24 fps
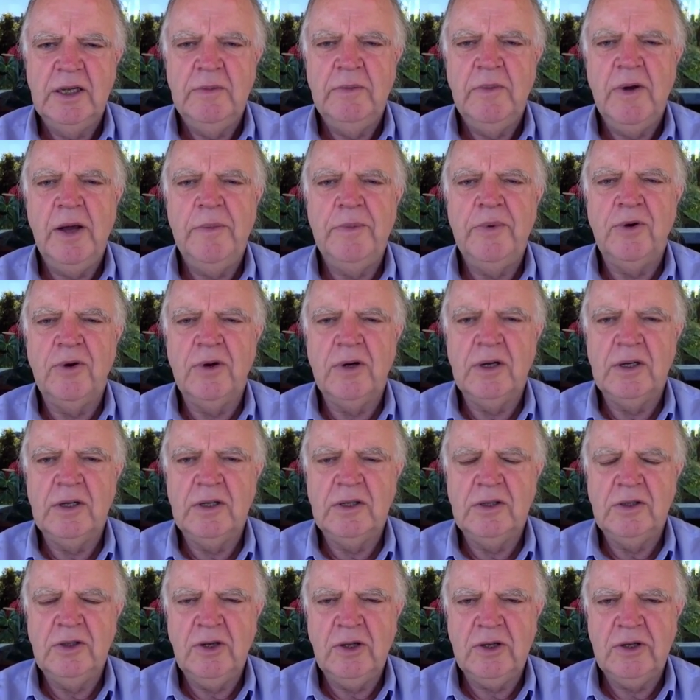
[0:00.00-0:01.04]
my book,
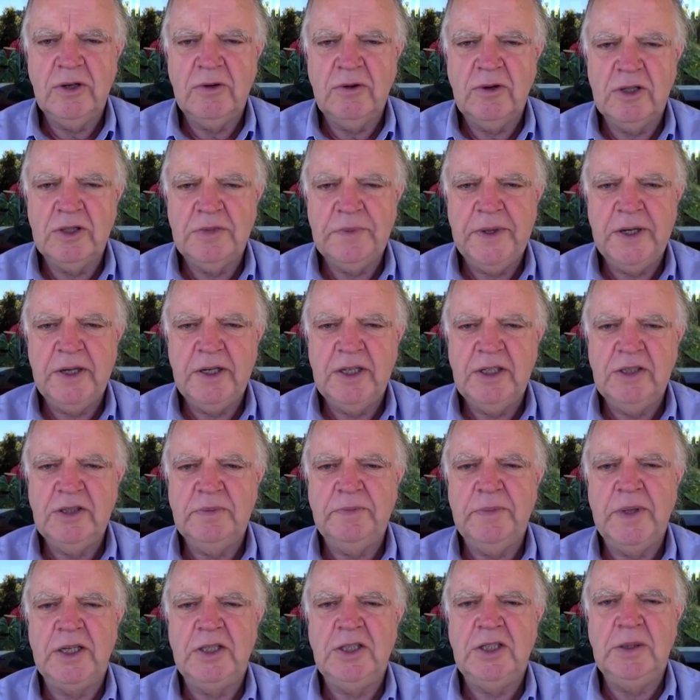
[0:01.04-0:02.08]
Dr. Ross Perry's
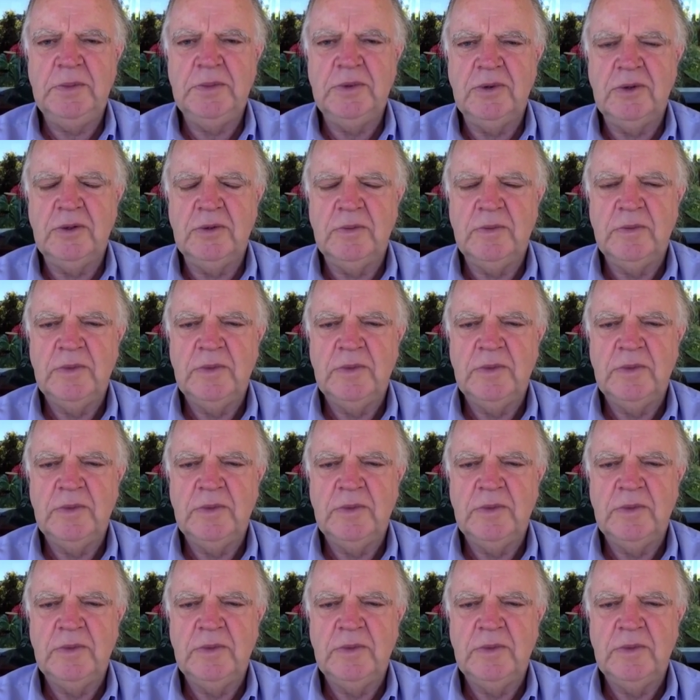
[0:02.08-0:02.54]
Budgie Book,